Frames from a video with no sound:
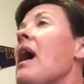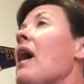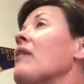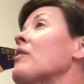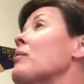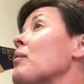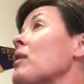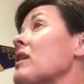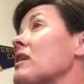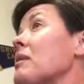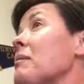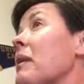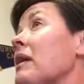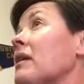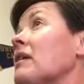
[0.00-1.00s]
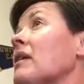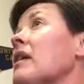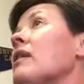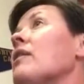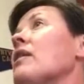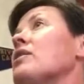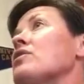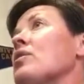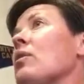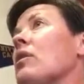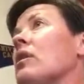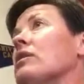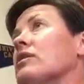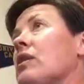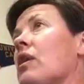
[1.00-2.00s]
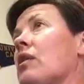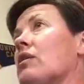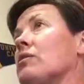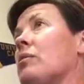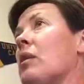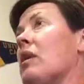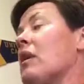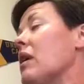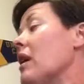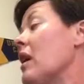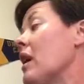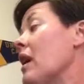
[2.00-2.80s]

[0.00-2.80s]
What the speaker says: have them work independently, and then show call scholars work.